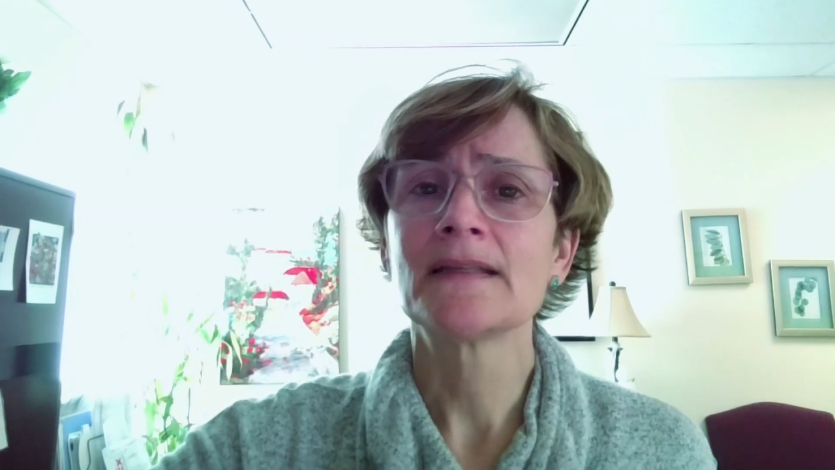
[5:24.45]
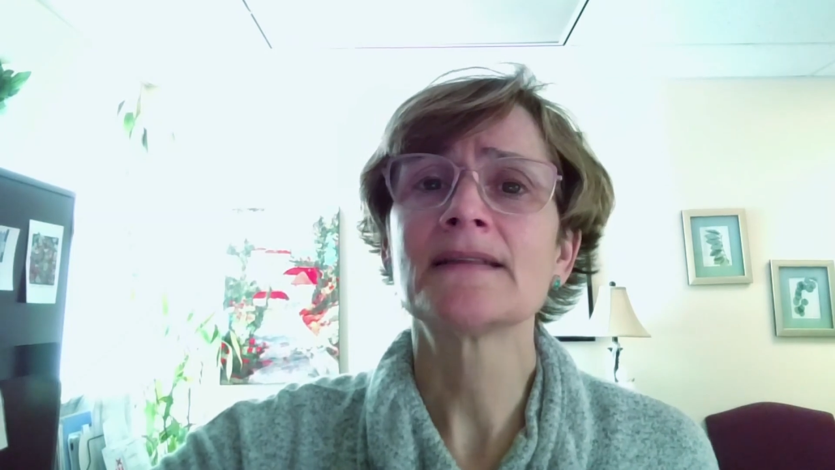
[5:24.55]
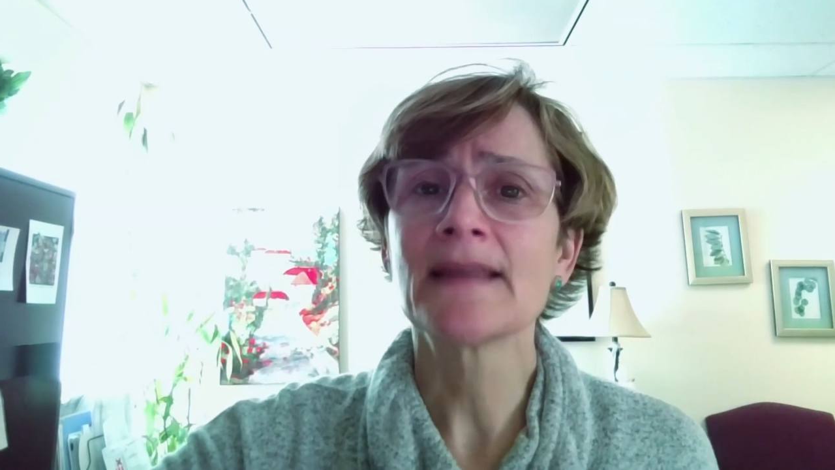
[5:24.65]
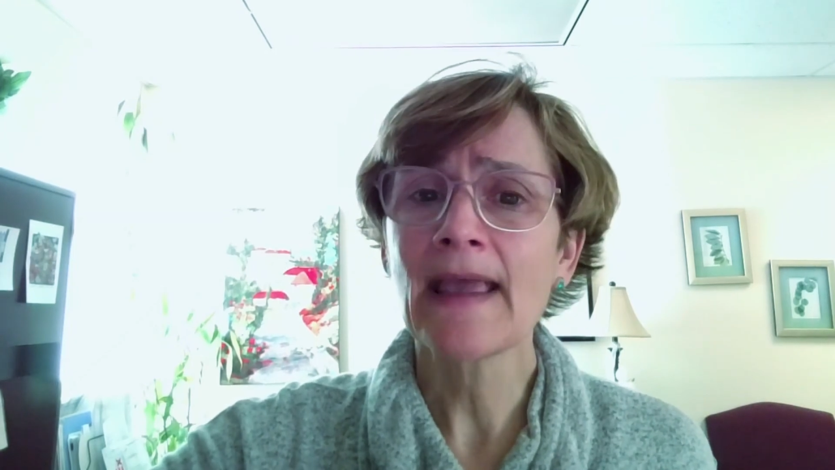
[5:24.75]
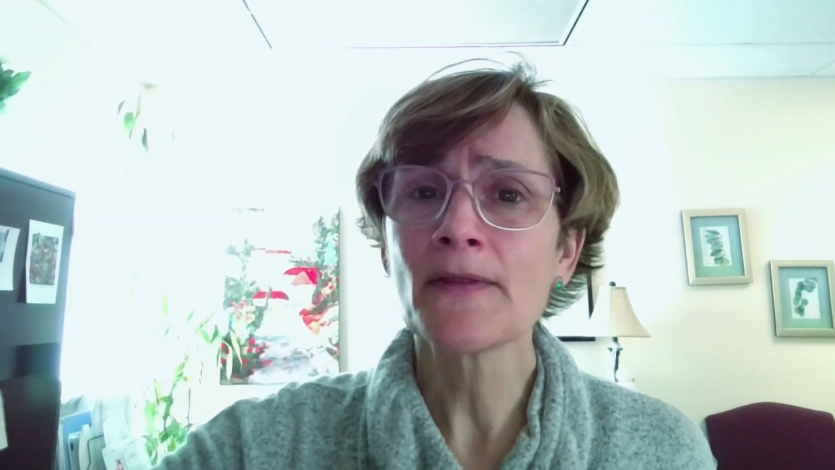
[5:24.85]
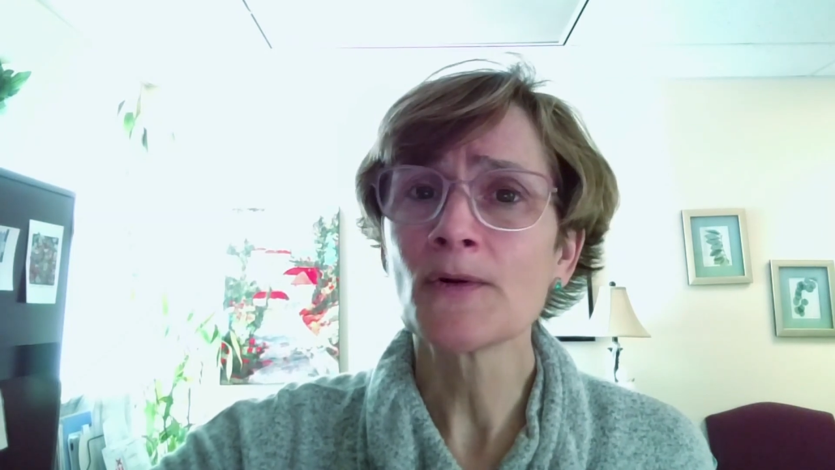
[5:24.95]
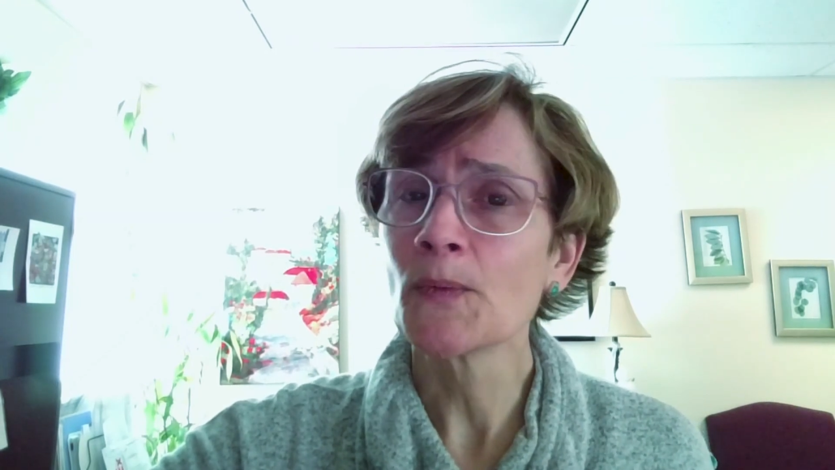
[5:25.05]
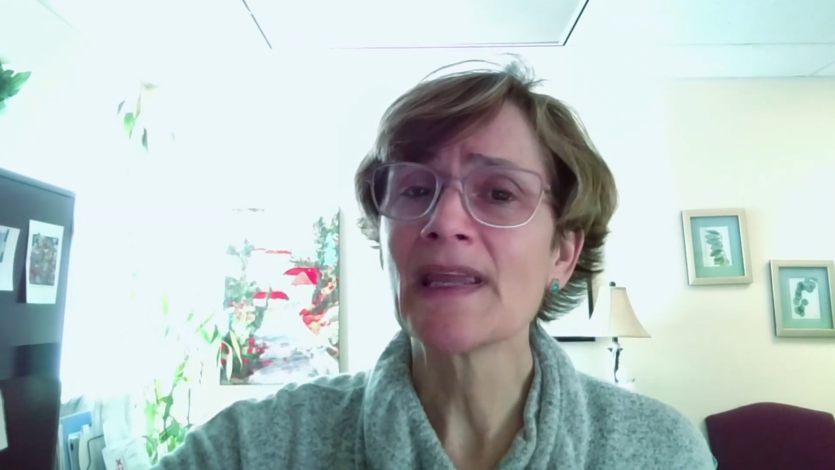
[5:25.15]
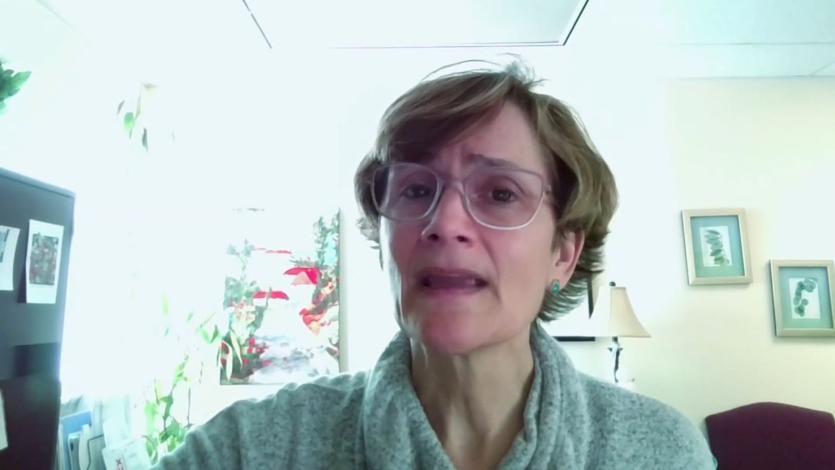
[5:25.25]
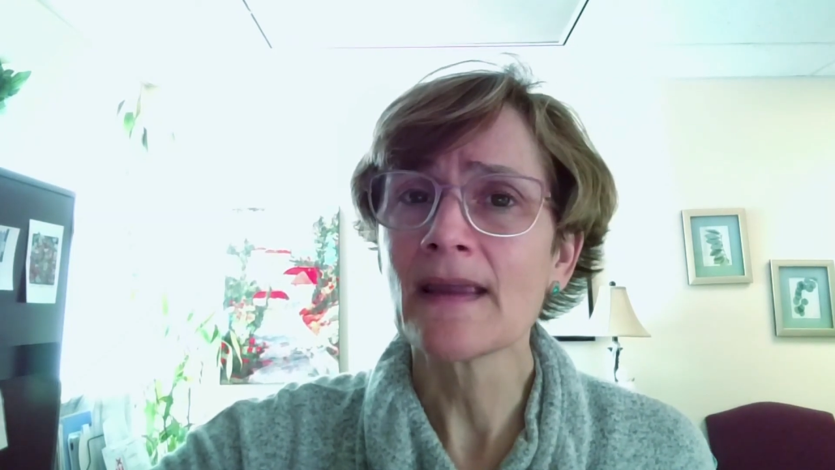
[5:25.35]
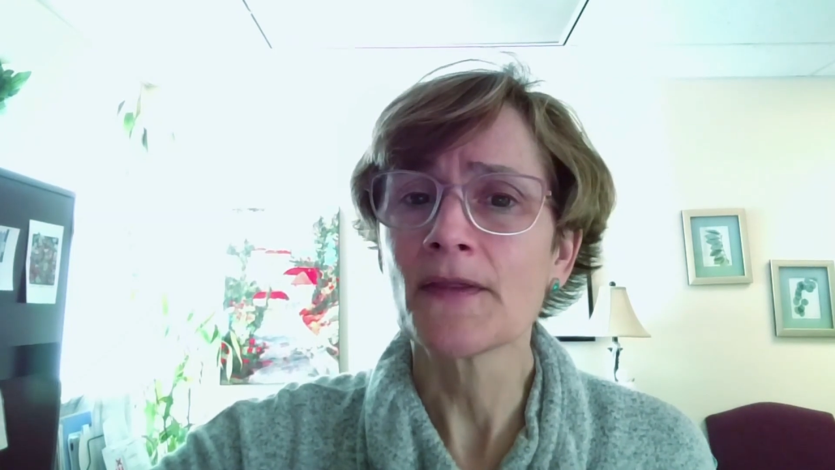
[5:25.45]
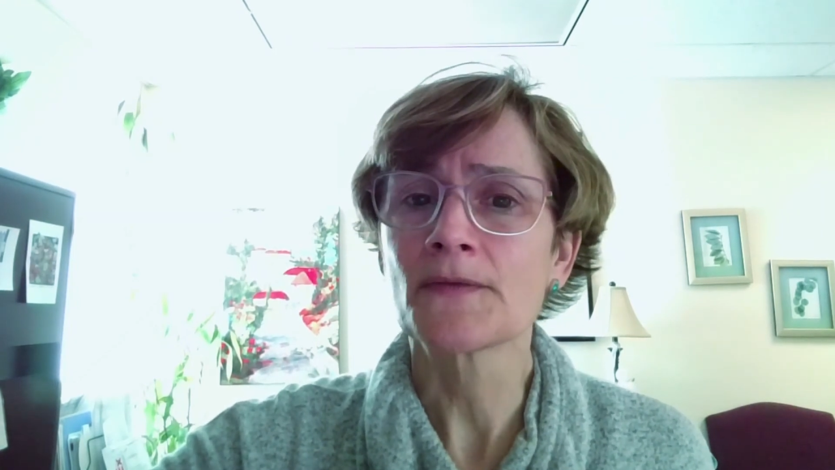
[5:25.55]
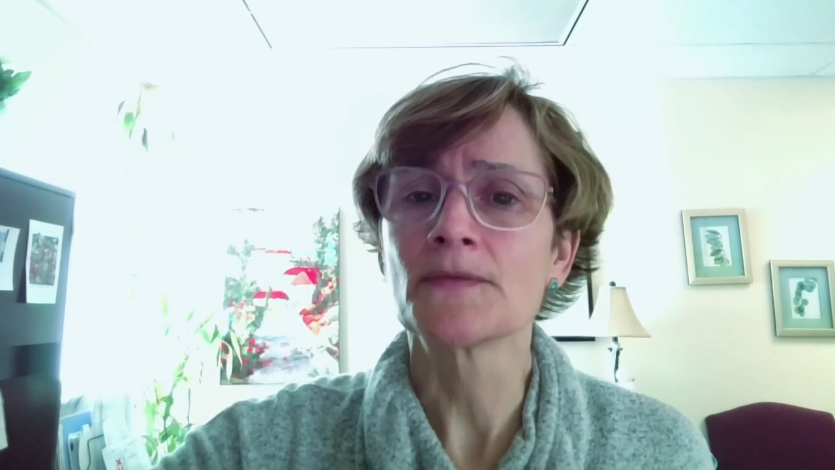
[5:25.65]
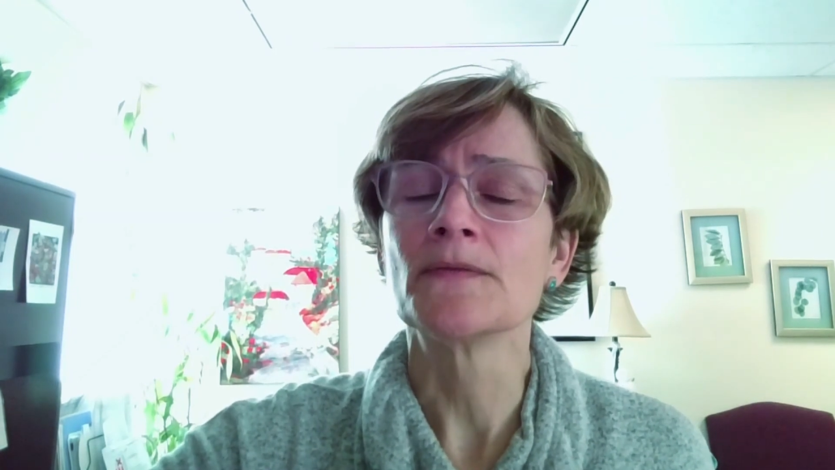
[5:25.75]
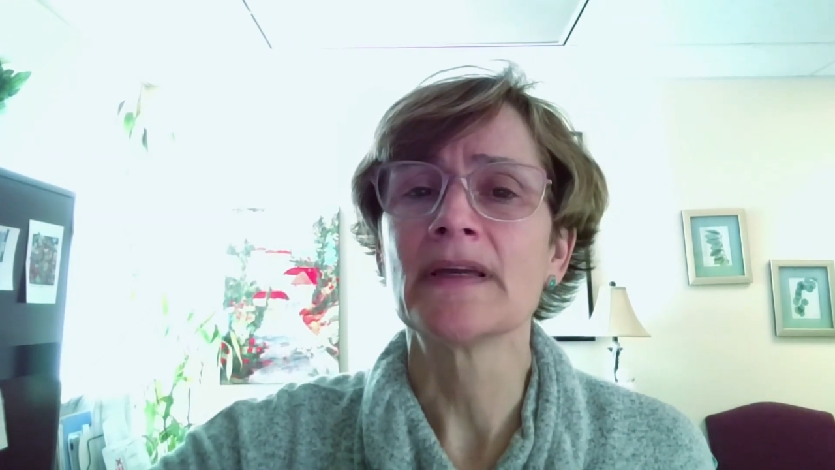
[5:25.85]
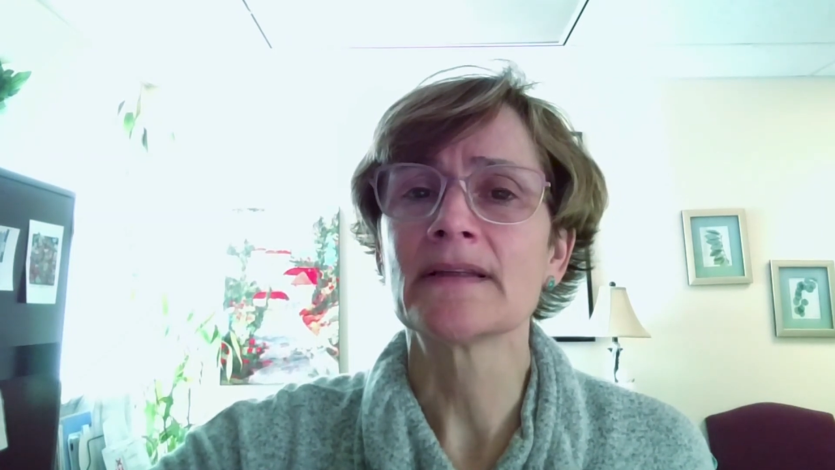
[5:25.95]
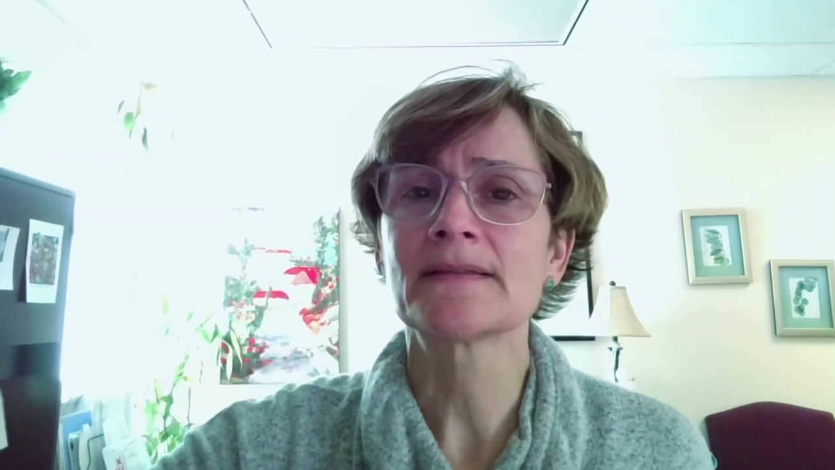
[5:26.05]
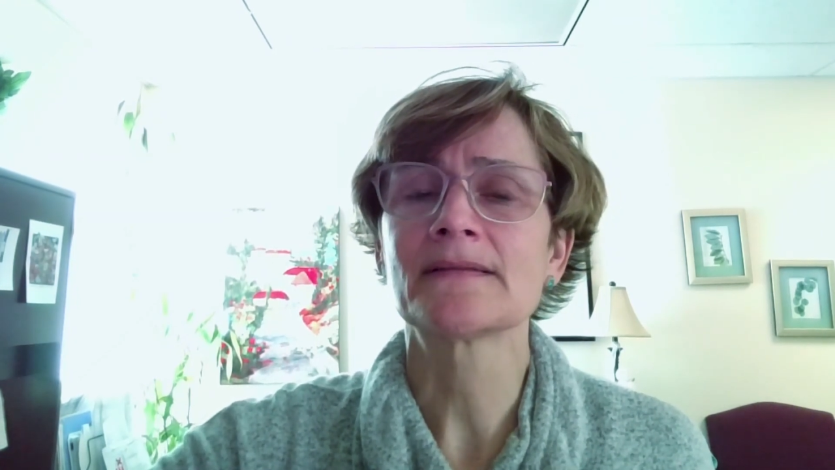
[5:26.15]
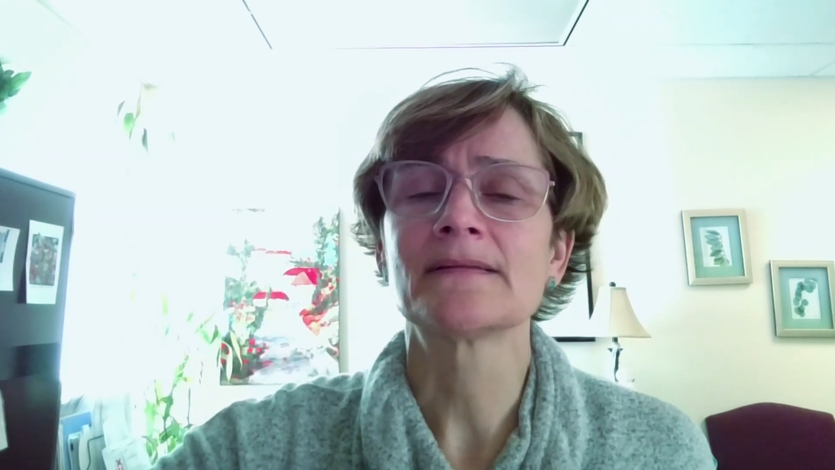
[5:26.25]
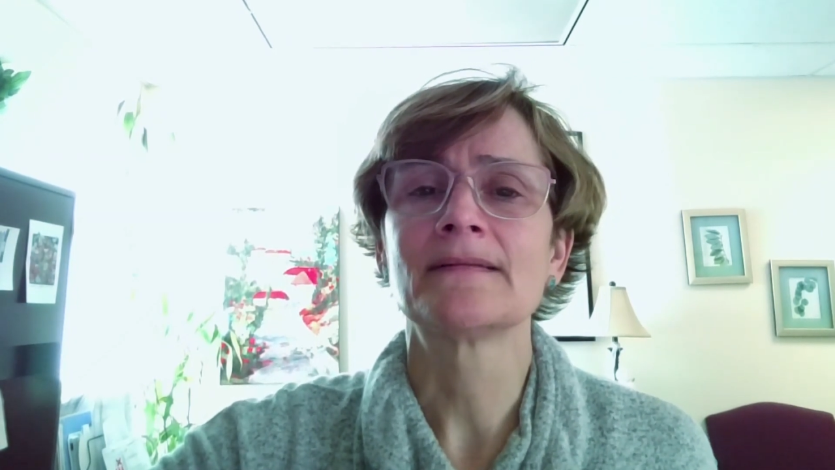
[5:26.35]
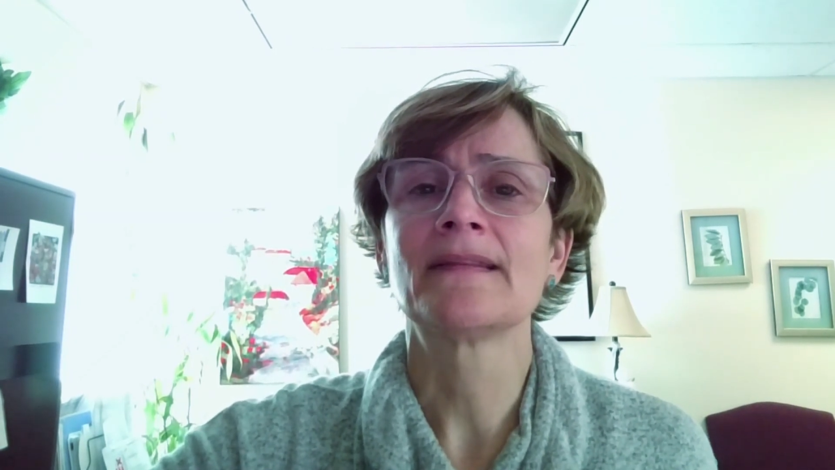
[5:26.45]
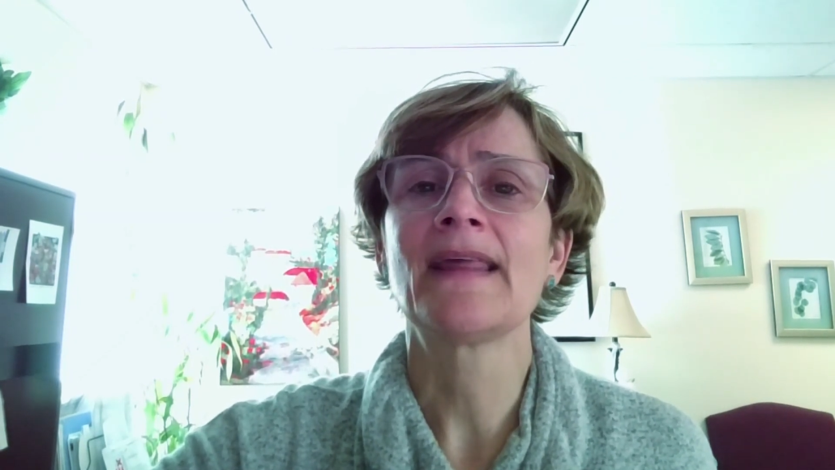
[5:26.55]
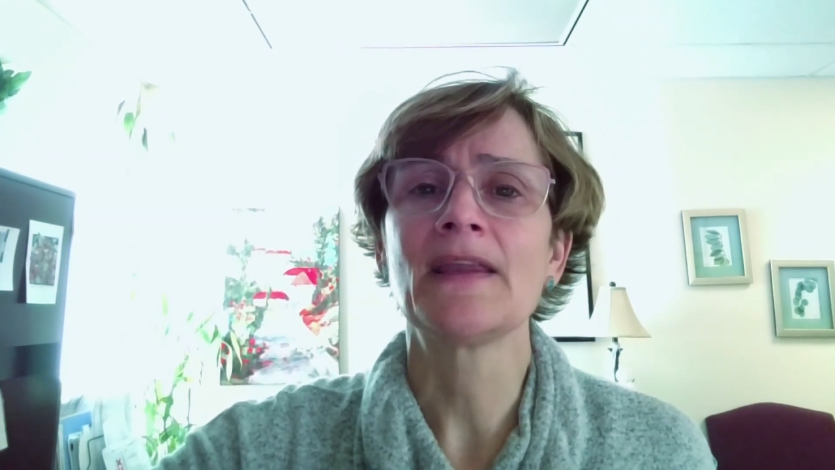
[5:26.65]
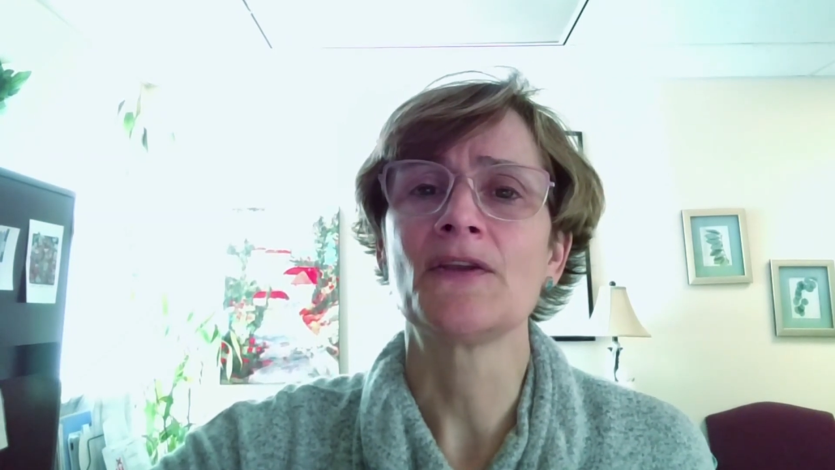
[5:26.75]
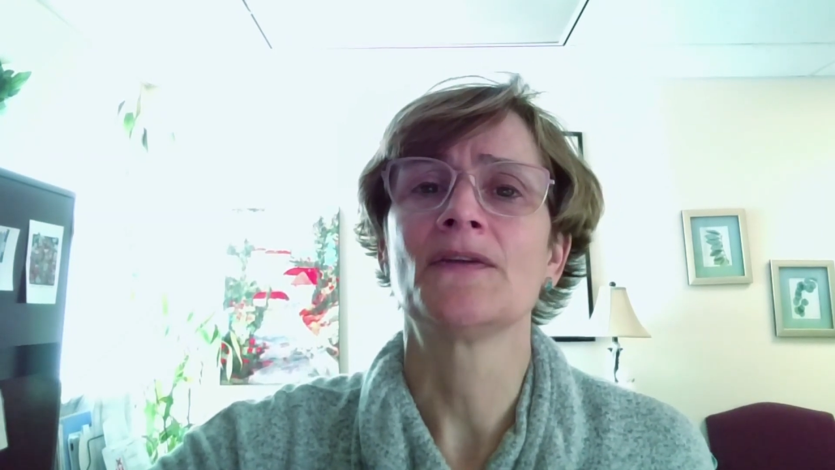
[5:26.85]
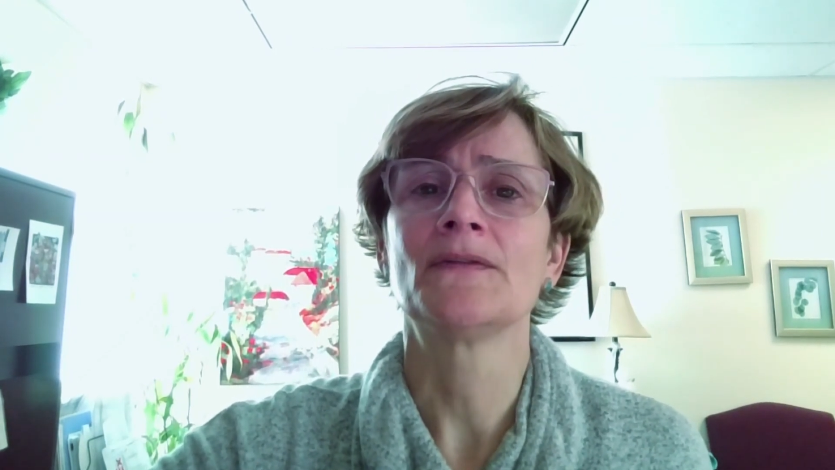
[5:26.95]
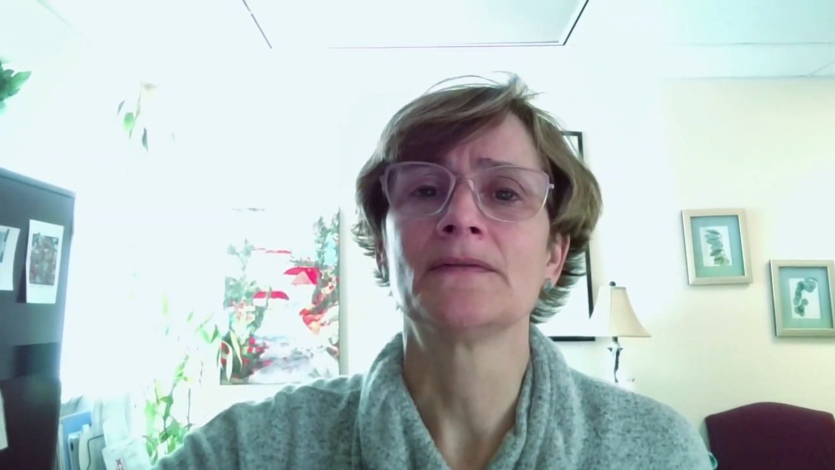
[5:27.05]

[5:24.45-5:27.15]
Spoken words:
Together we can get through this. Thank you.